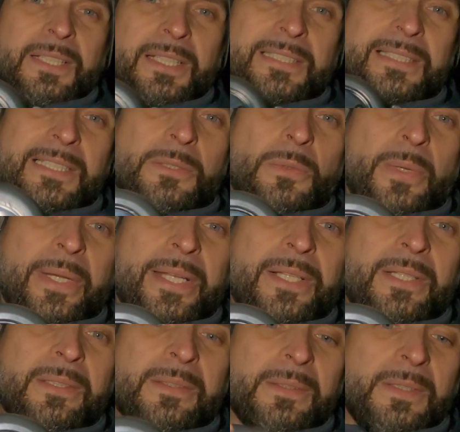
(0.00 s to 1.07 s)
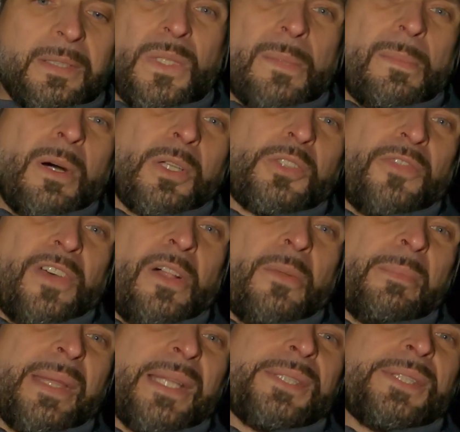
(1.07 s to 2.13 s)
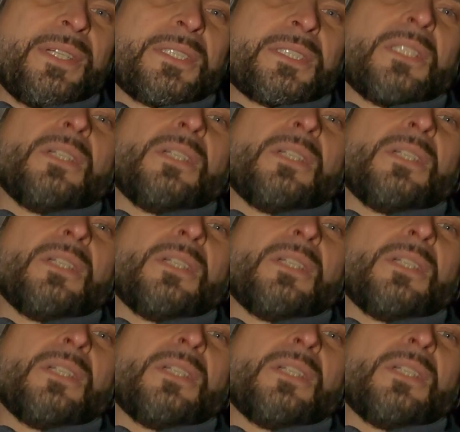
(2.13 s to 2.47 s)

is this reel with about 12 meters